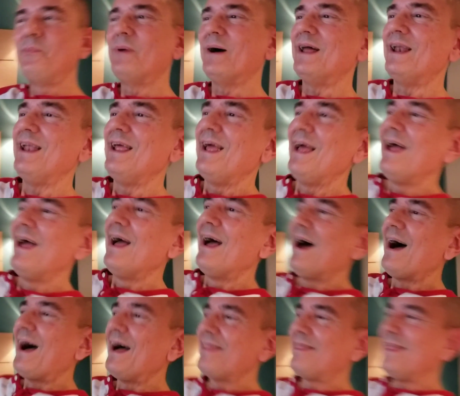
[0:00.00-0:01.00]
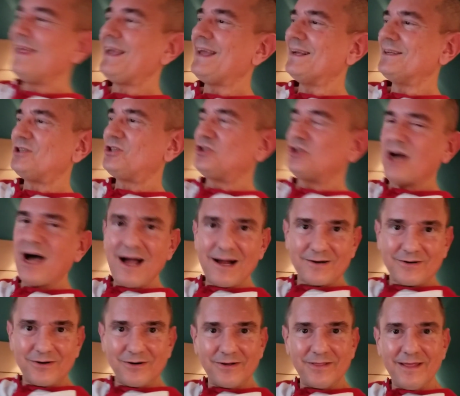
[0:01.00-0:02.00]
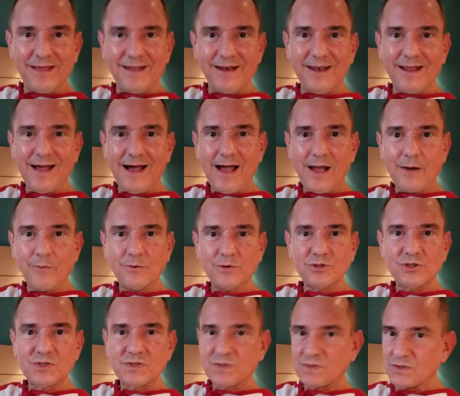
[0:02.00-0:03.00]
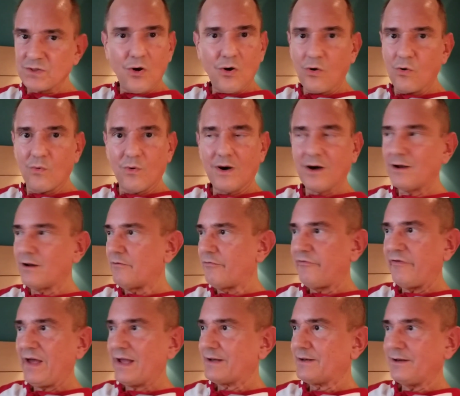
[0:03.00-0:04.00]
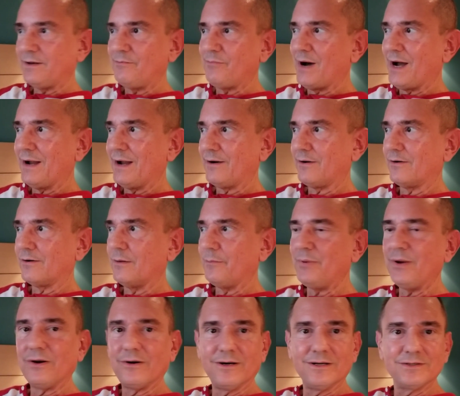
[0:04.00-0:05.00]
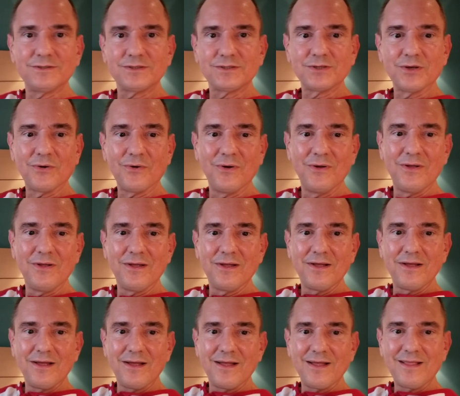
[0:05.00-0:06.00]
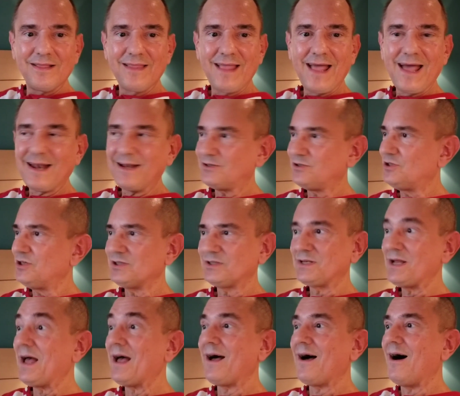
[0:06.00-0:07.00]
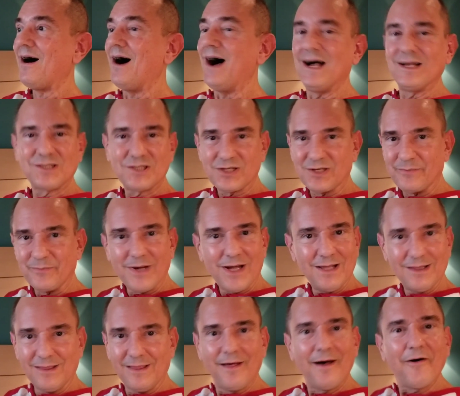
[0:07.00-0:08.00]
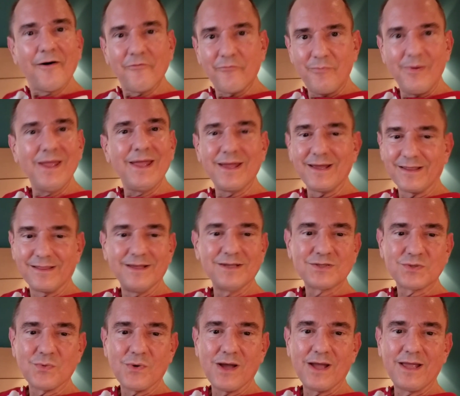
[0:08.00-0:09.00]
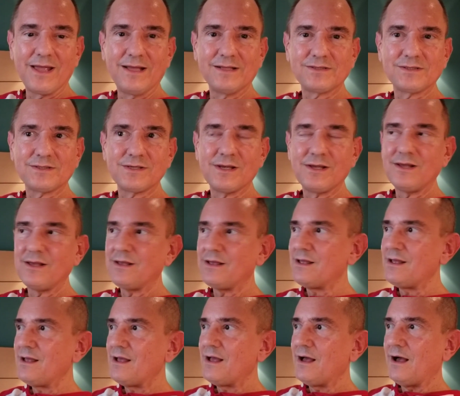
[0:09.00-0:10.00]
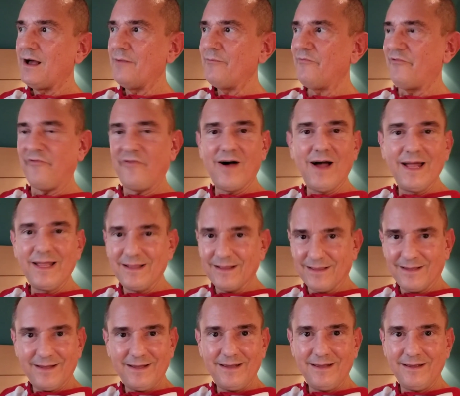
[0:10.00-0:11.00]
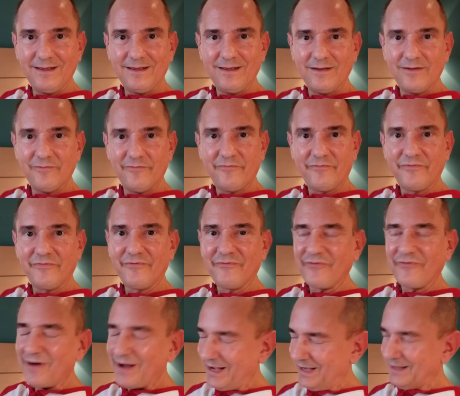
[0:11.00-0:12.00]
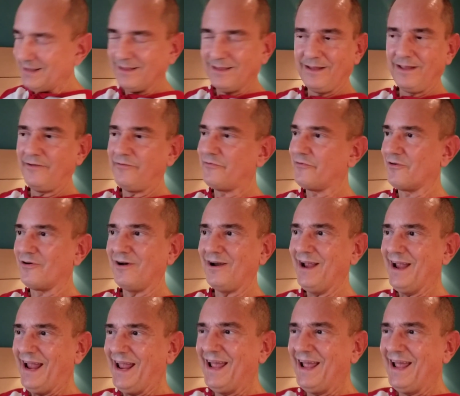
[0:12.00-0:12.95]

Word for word: but I think it shocked her that I was so unaffected by her appearance. So that is just awesome. I love being this way. It's, I'm finally, finally free.